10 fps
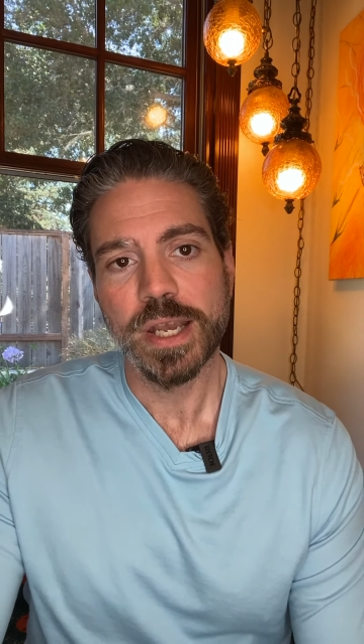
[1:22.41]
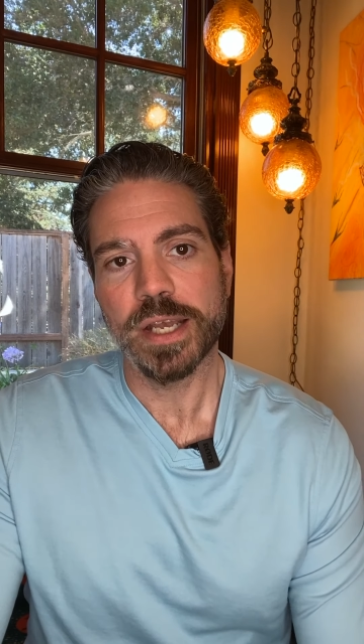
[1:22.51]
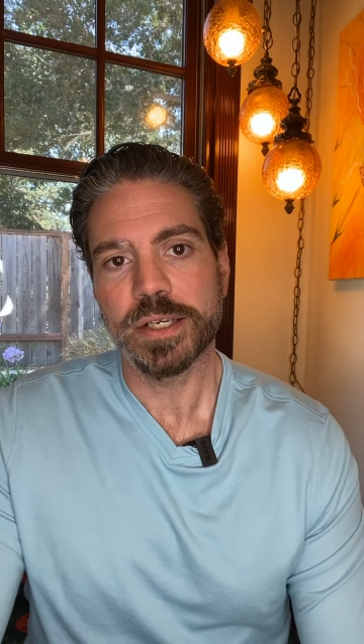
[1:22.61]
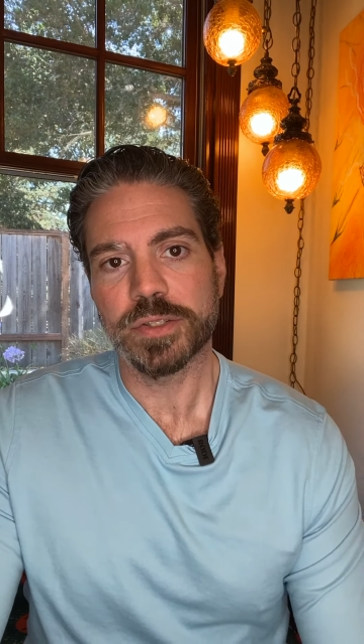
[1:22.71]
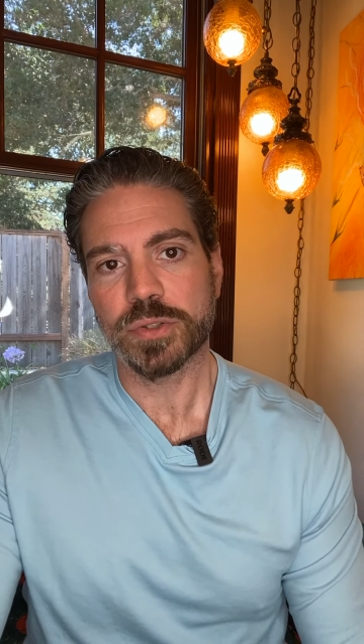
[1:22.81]

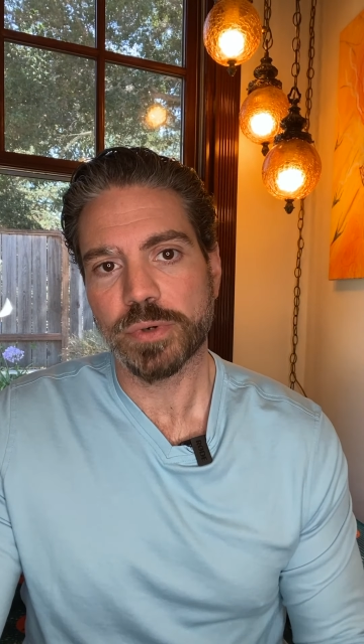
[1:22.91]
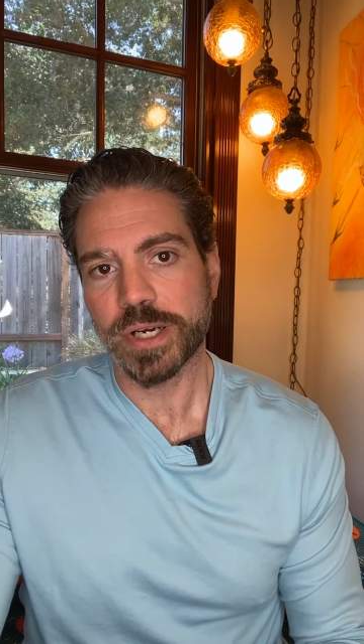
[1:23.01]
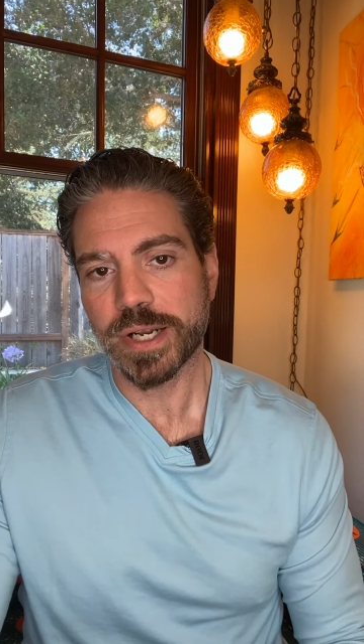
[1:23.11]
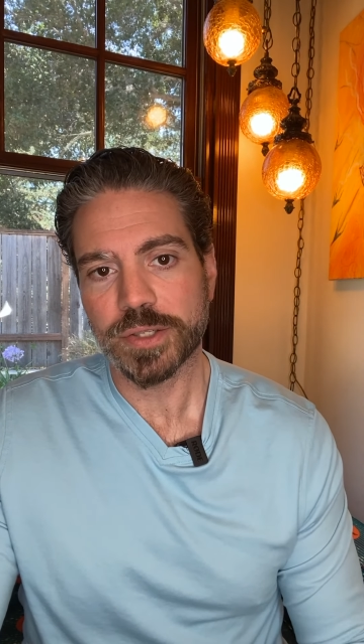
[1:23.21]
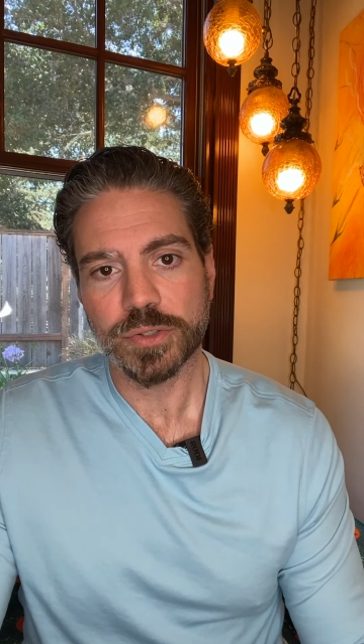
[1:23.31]
and it's
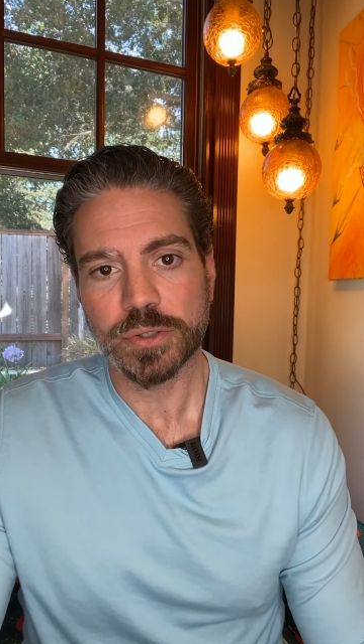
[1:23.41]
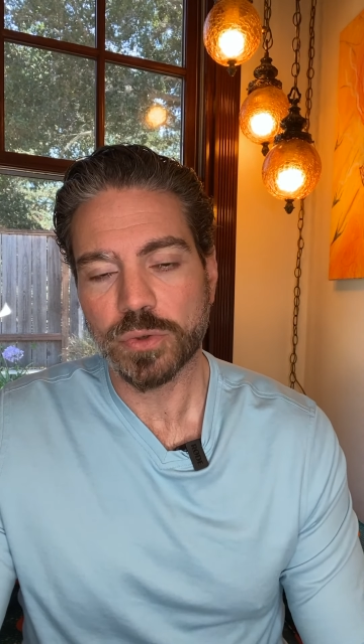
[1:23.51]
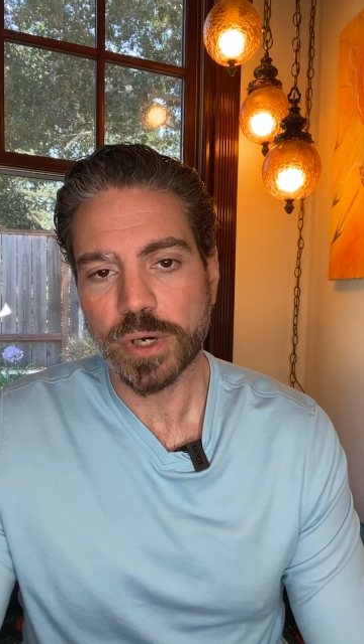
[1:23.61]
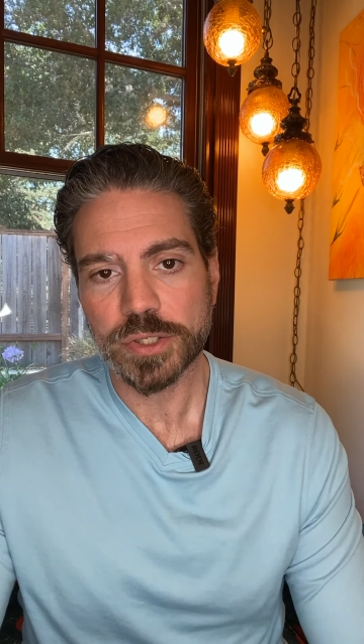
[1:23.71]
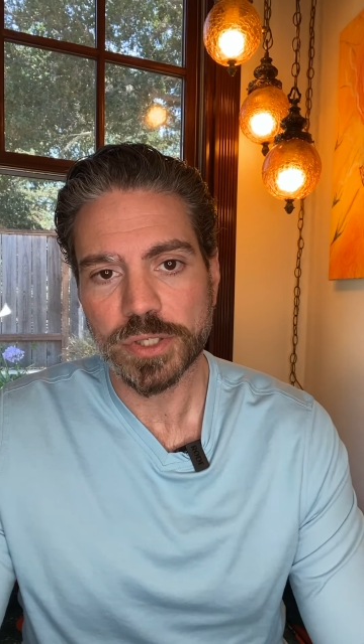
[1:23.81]
great at answering
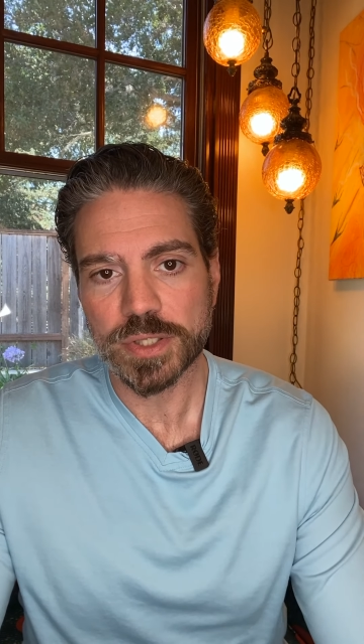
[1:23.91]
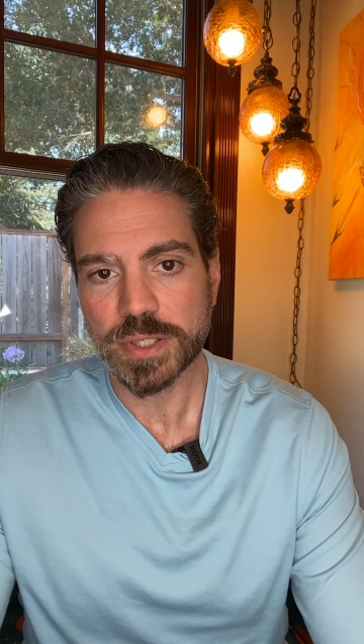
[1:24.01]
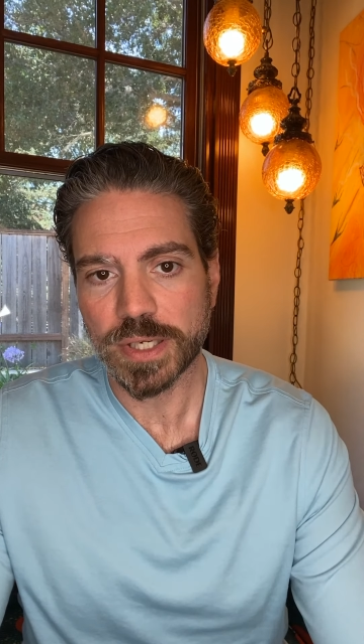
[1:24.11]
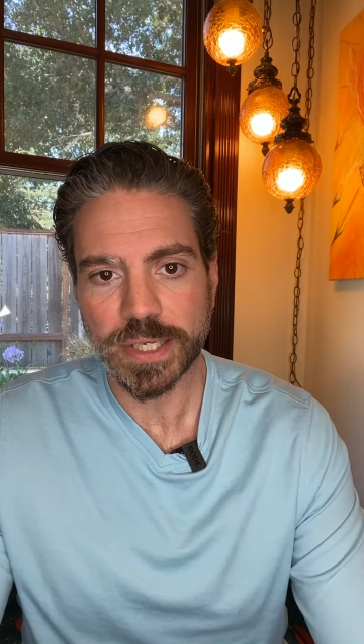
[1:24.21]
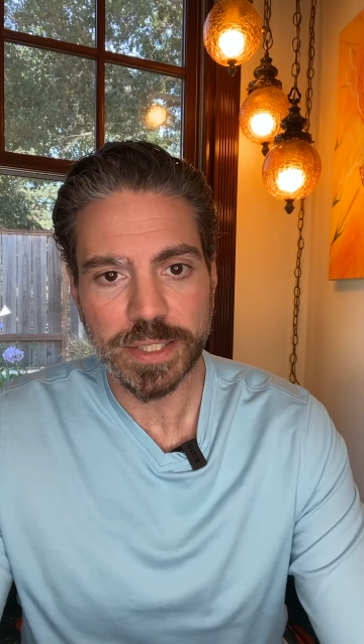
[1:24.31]
questions
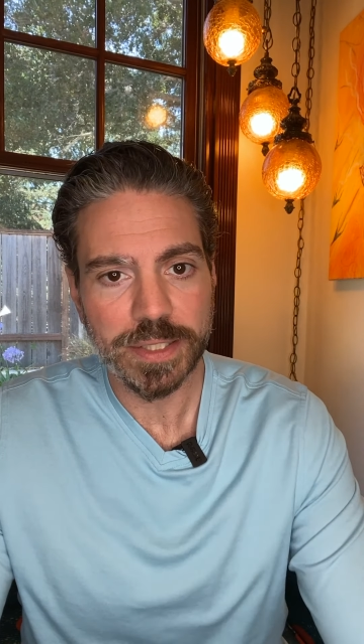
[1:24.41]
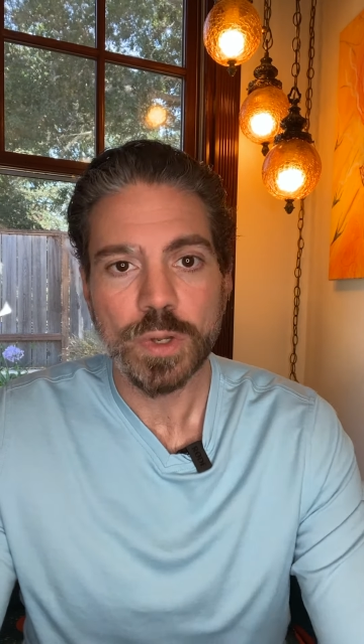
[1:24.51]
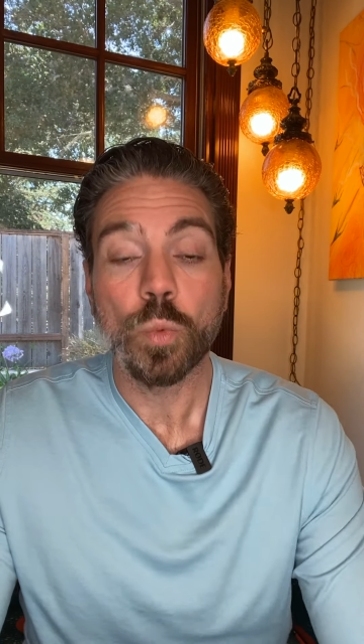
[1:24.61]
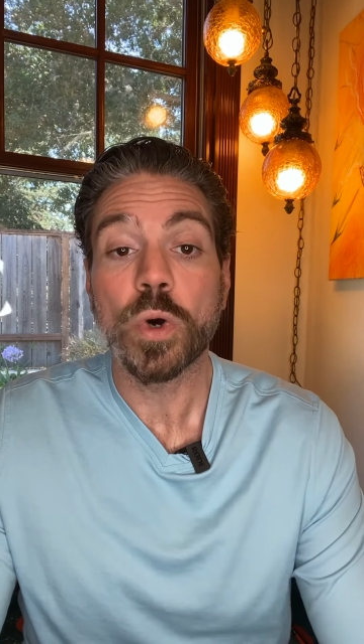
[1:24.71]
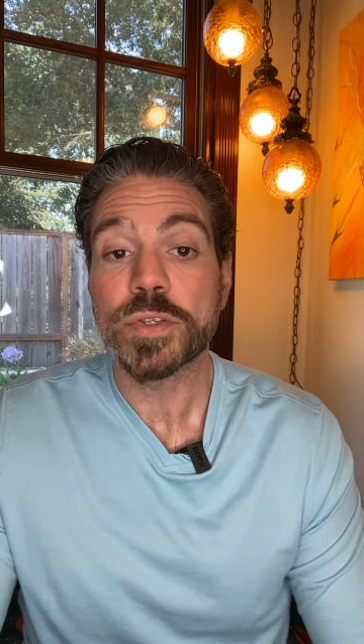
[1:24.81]
like
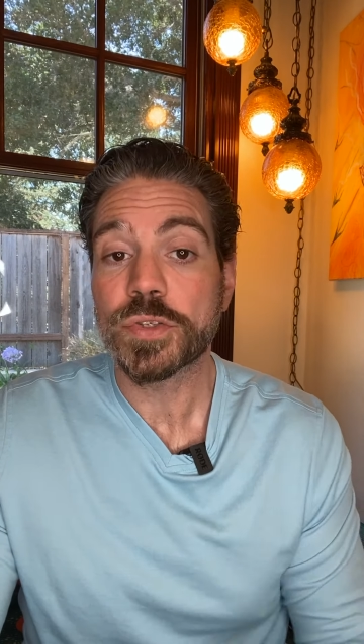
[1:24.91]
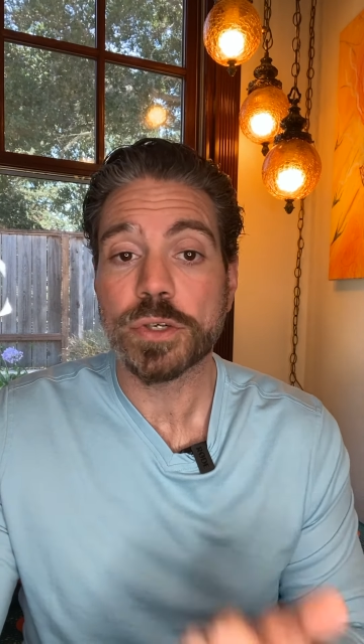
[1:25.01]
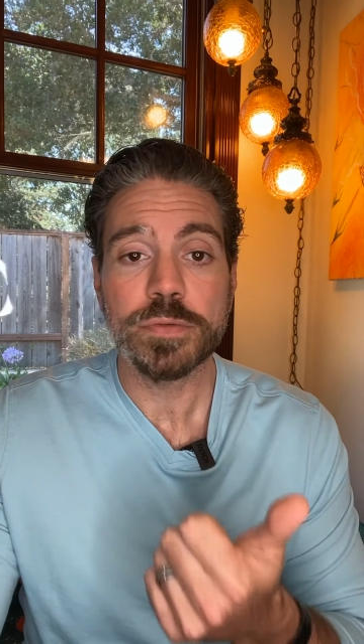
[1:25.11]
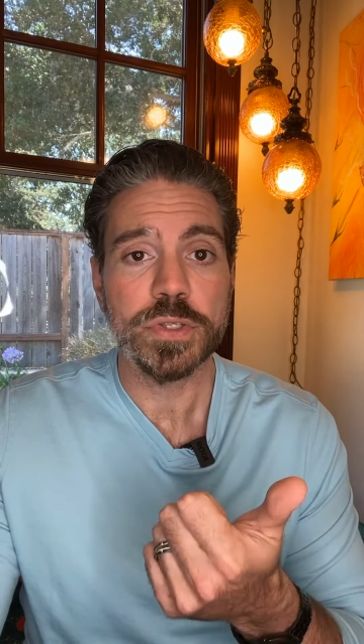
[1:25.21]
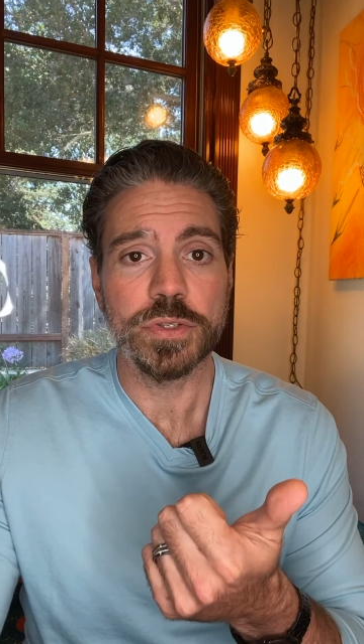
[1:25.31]
What
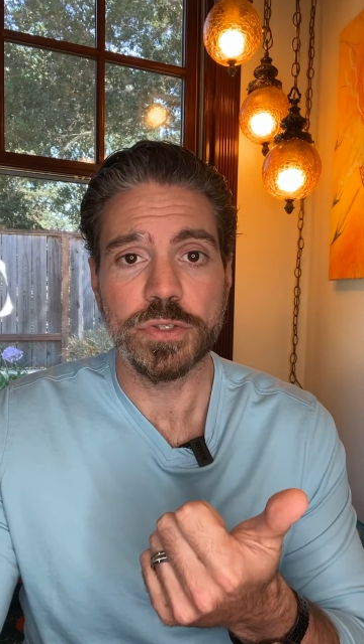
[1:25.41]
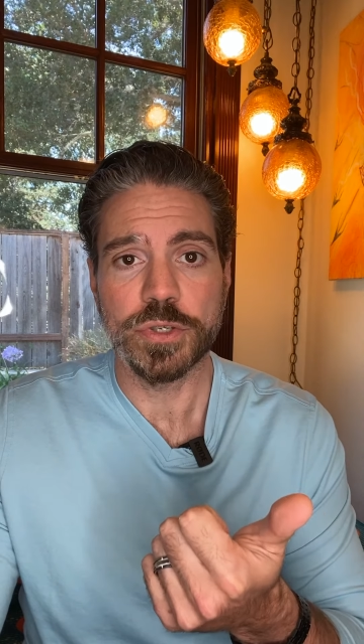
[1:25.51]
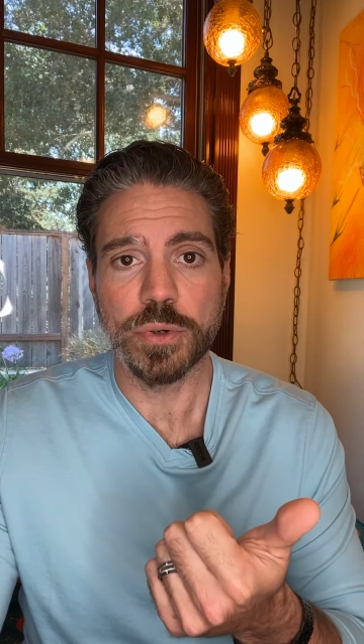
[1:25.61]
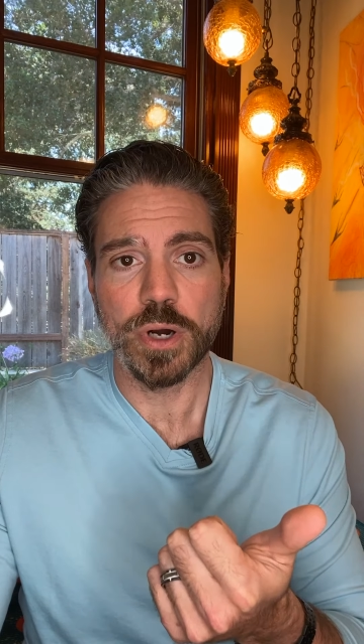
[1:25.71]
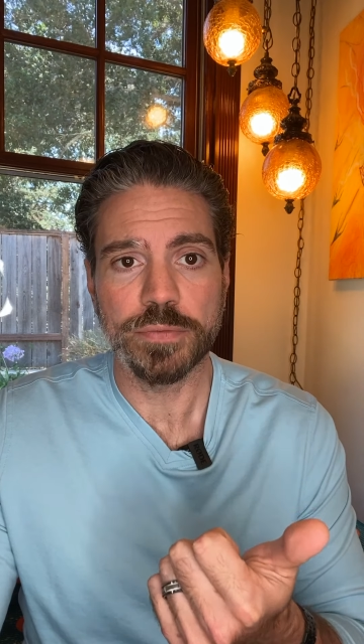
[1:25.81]
services do
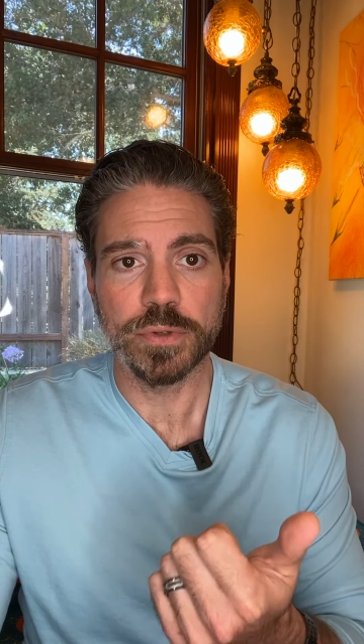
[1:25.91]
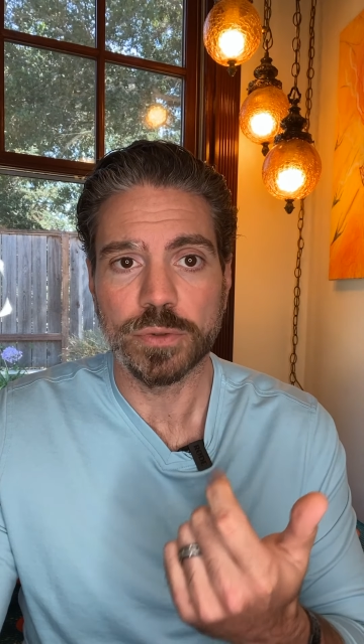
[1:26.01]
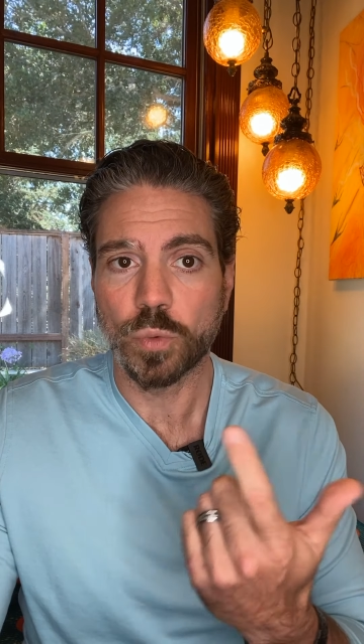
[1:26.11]
you offer?